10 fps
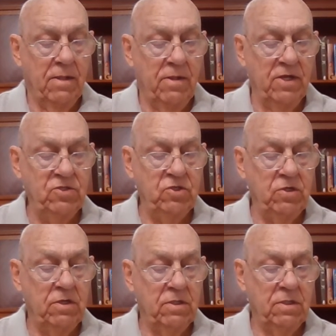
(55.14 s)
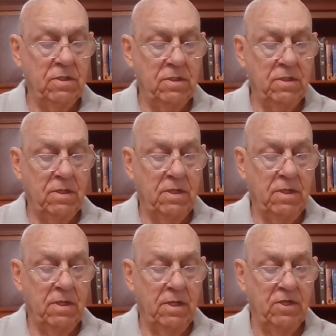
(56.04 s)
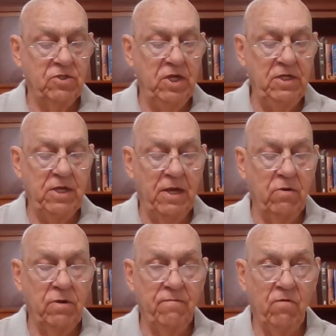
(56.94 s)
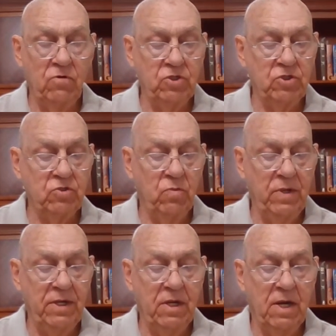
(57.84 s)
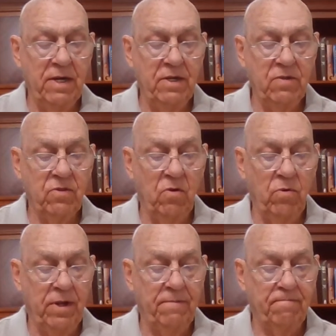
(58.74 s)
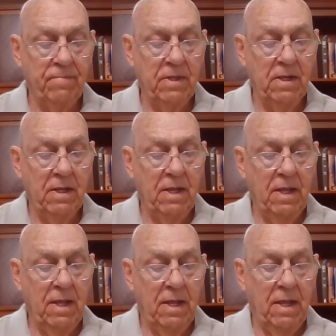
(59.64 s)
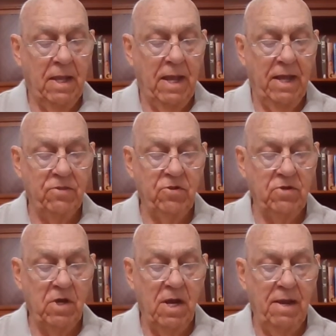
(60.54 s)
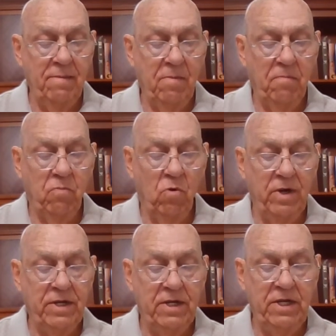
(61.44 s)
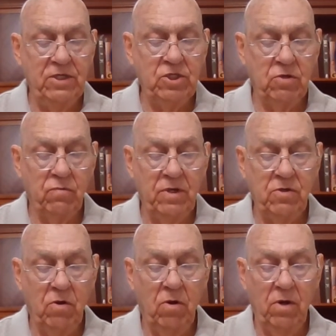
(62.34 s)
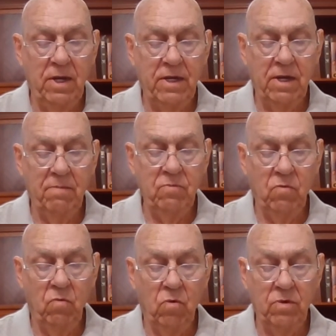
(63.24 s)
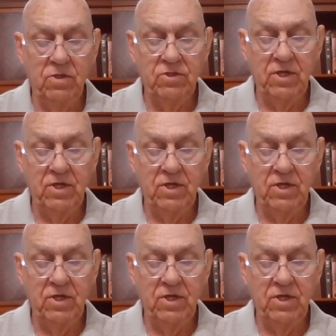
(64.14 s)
This is detailed in verses 29 and 30. At the time appointed he shall return and come toward the